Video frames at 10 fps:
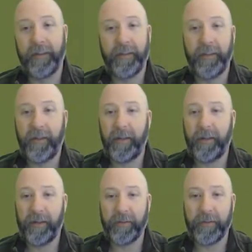
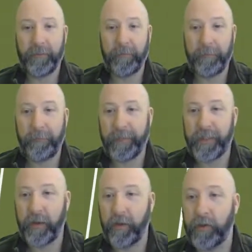Oh.
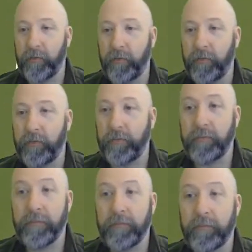So,
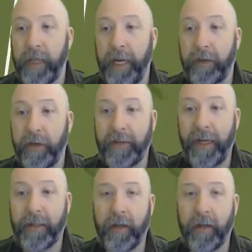not a great tackle?